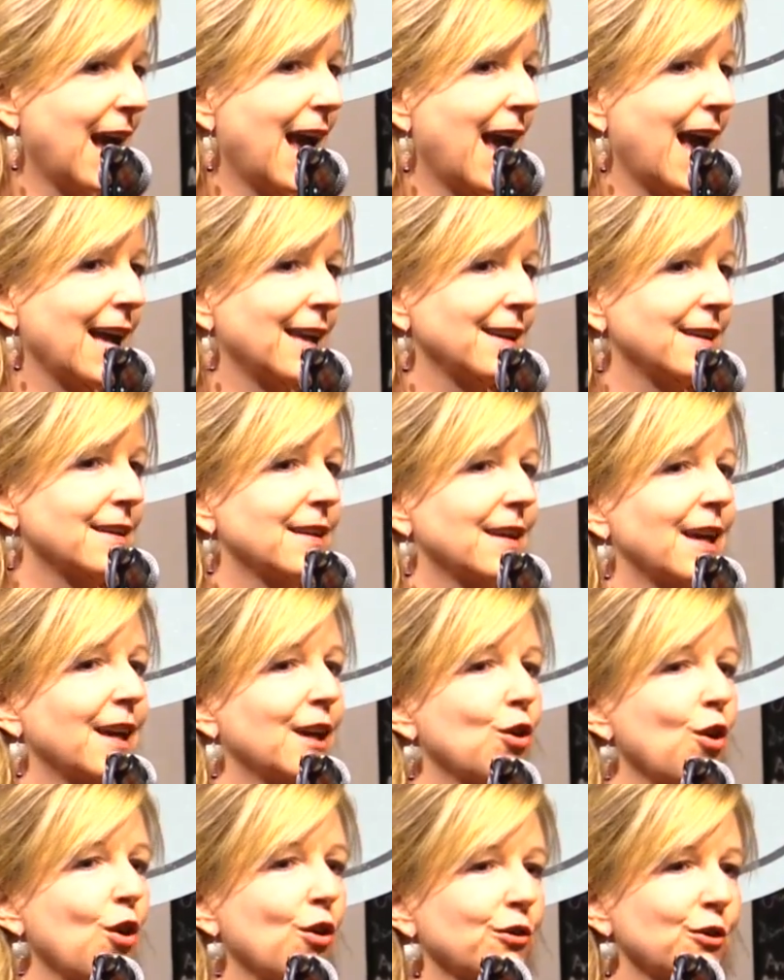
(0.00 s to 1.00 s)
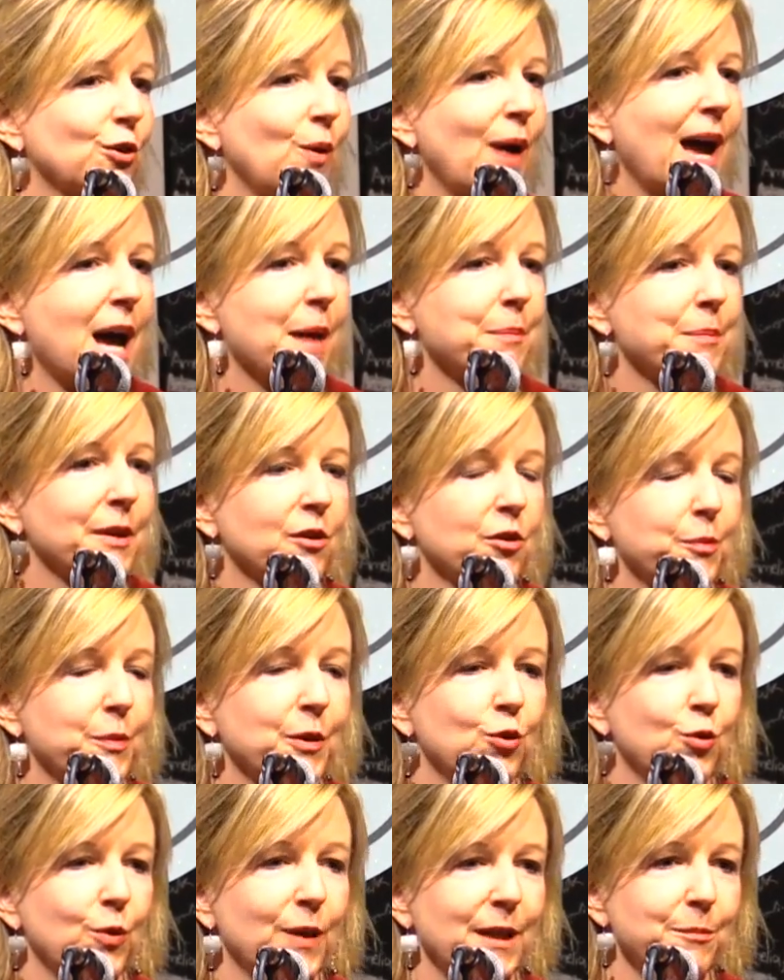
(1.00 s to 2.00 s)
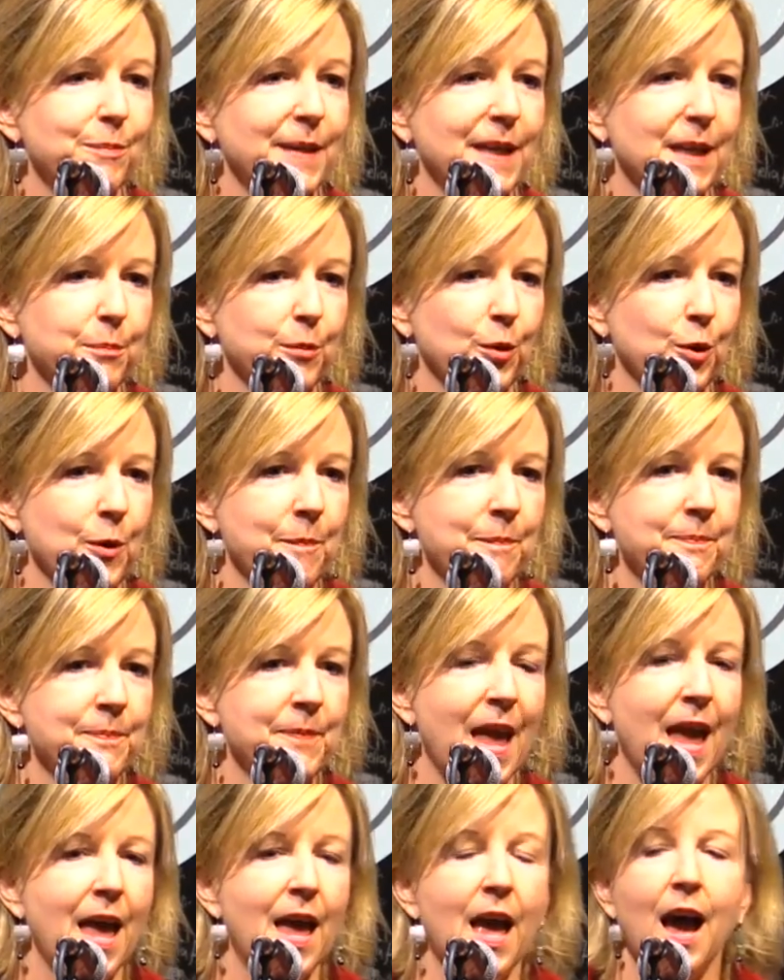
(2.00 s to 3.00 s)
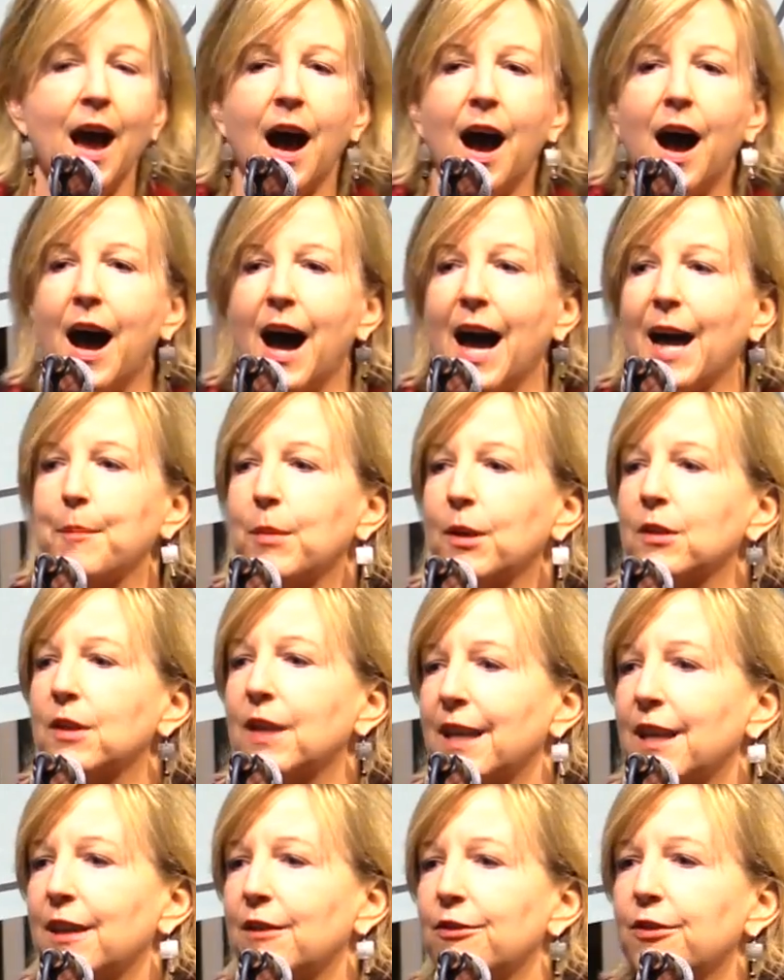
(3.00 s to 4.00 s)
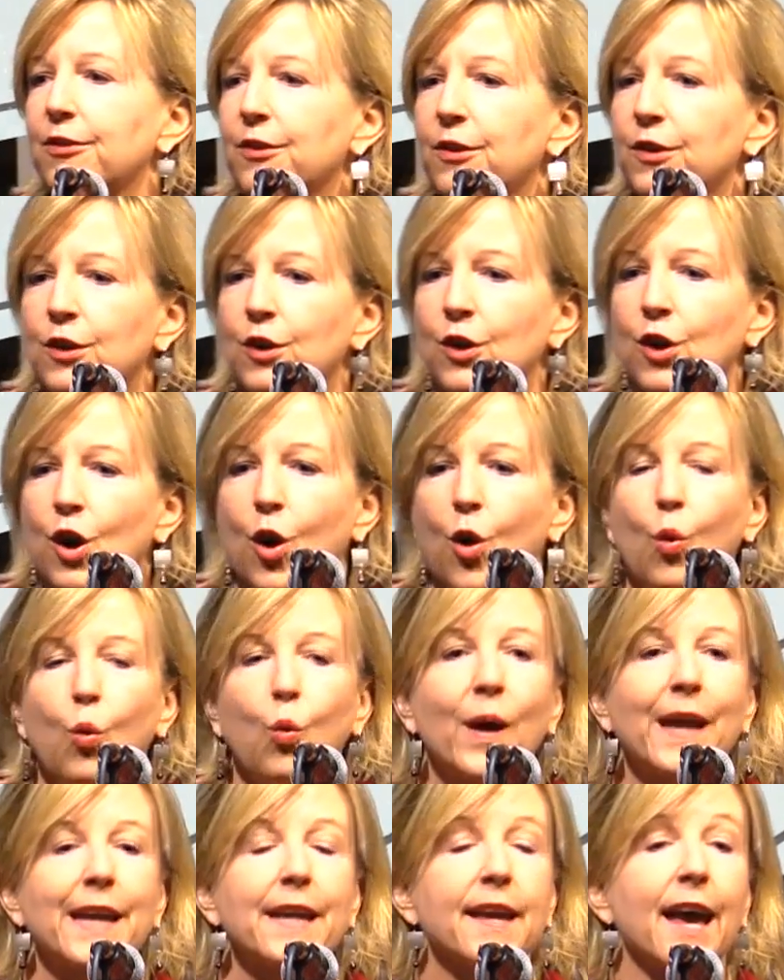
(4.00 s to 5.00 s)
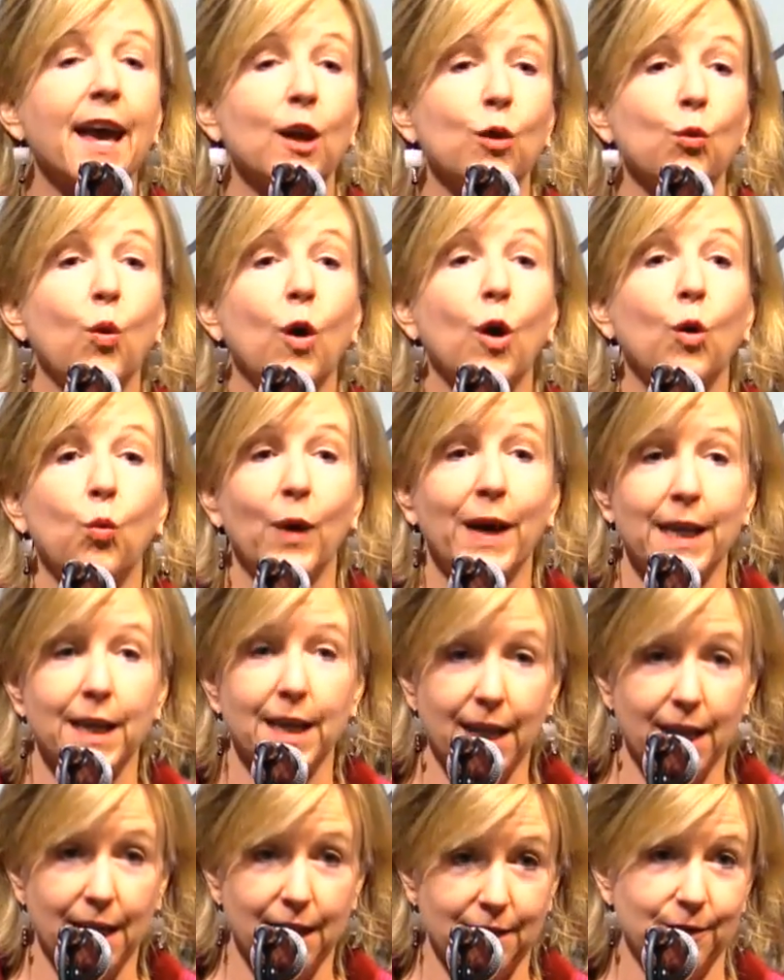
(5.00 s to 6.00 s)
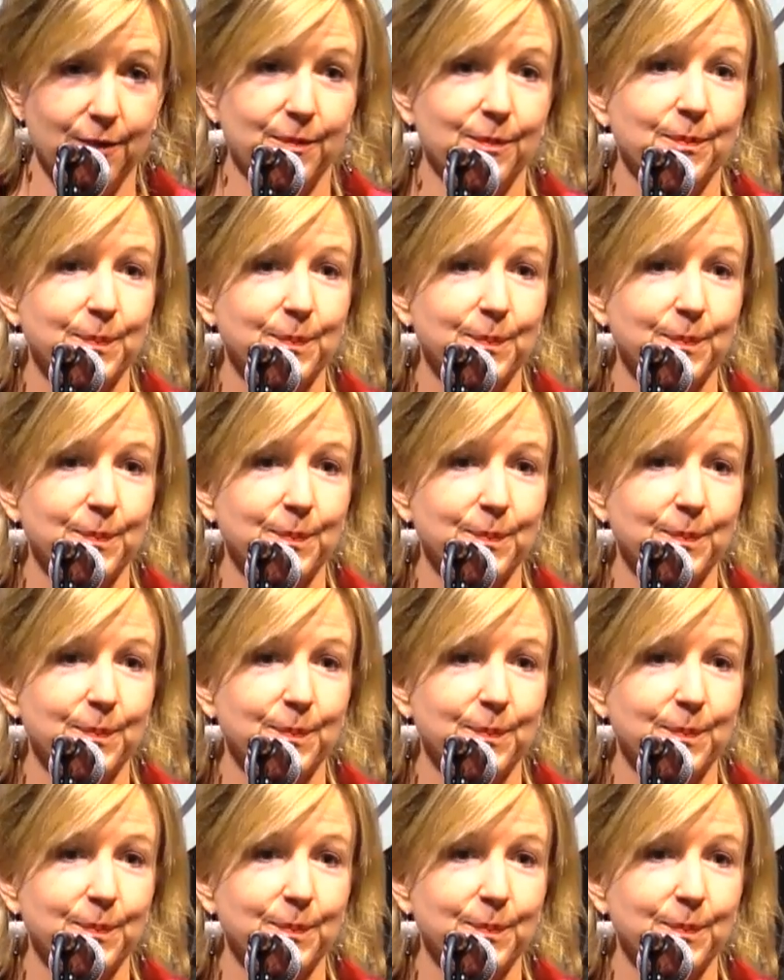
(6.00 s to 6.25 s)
and it also happens between people. I believe we get what we need.